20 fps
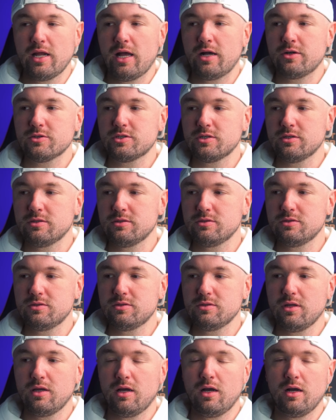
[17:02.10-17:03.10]

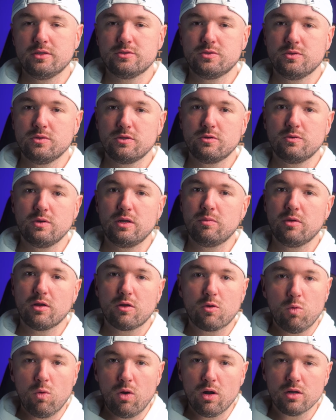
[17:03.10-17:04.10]
Alshin to a degree,
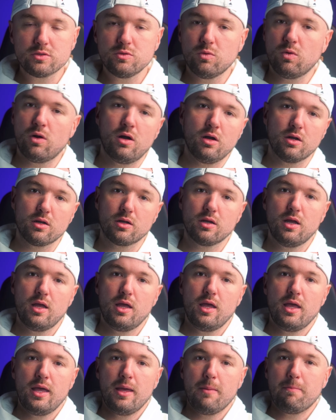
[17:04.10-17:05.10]
but Quang Duong
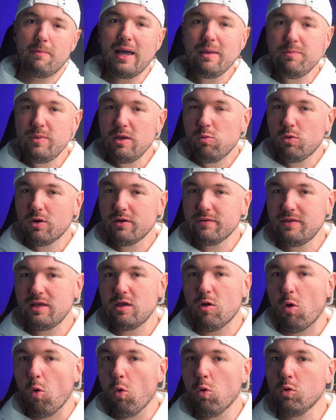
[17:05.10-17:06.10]
might be one of
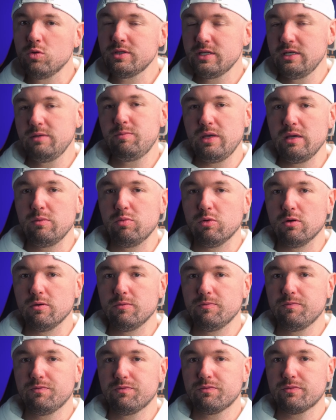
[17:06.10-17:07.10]
the only people
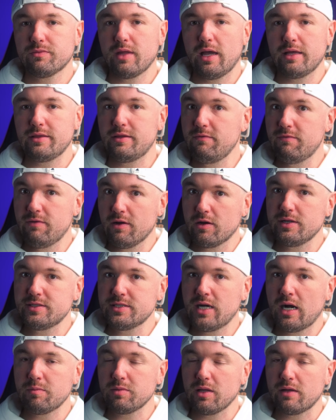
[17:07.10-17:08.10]
at the very
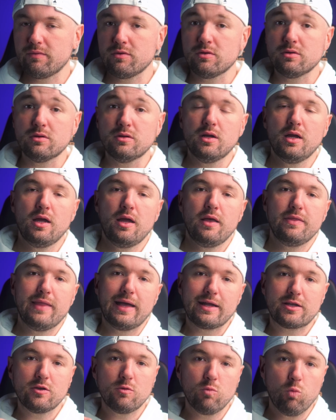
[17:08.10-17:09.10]
top level
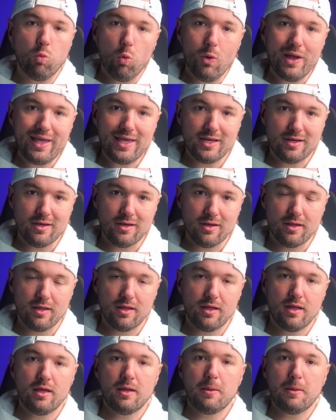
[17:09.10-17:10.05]
that could win